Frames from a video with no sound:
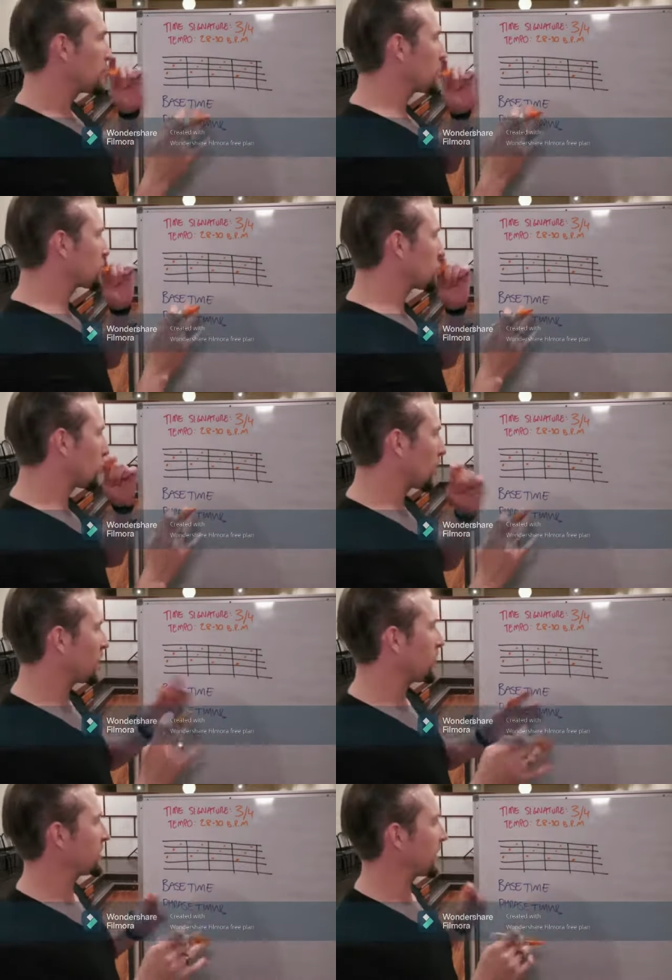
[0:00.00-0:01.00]
We're not too
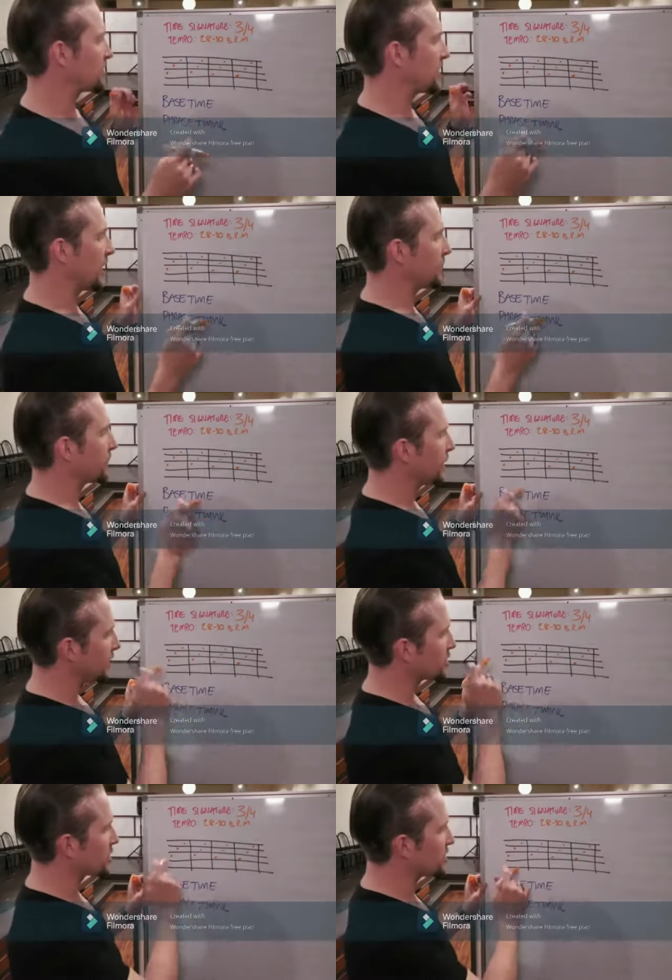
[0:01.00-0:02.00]
worried about that today.
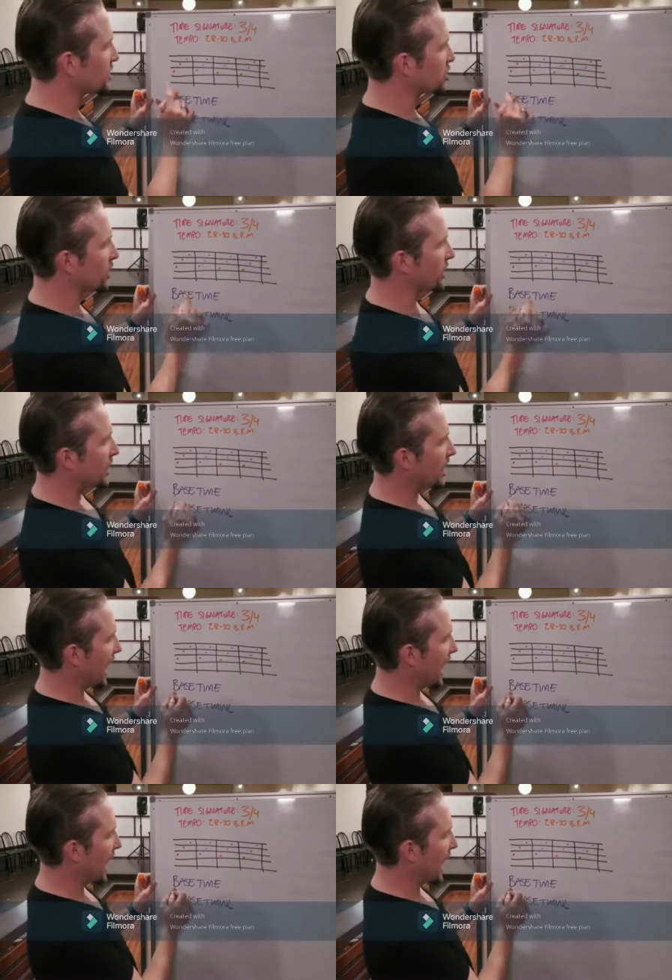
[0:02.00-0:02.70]
So essentially,